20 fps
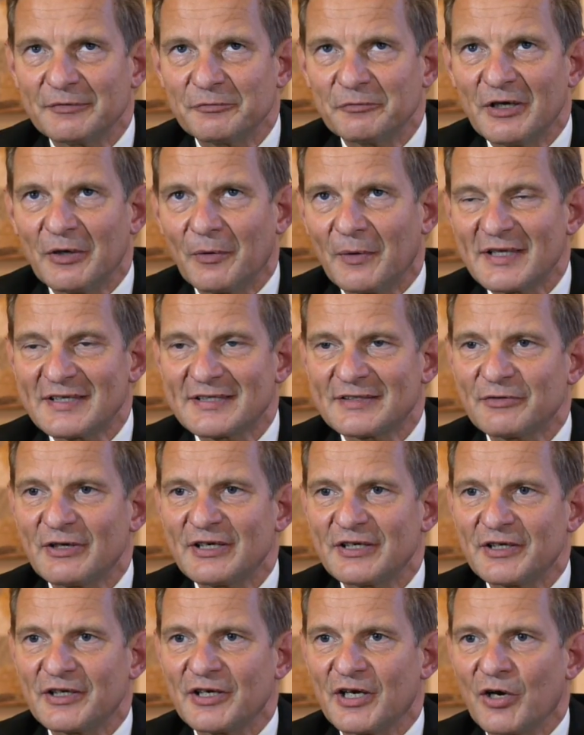well, let's
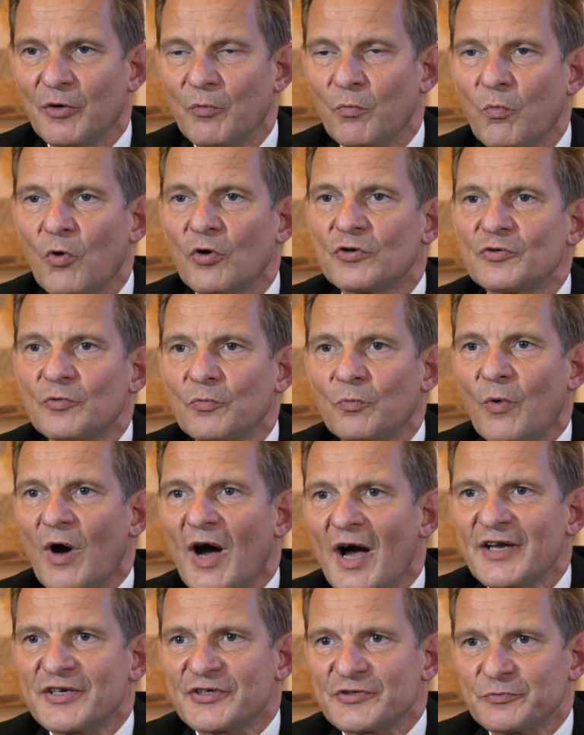create a, a
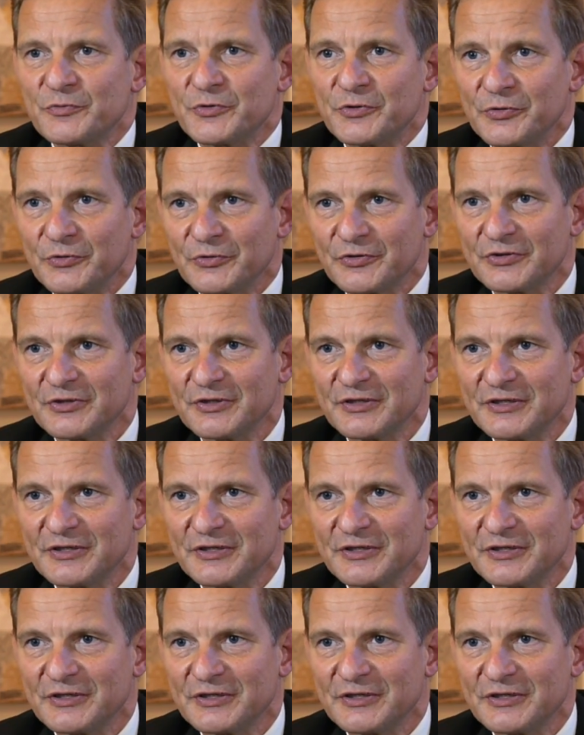water-wise world.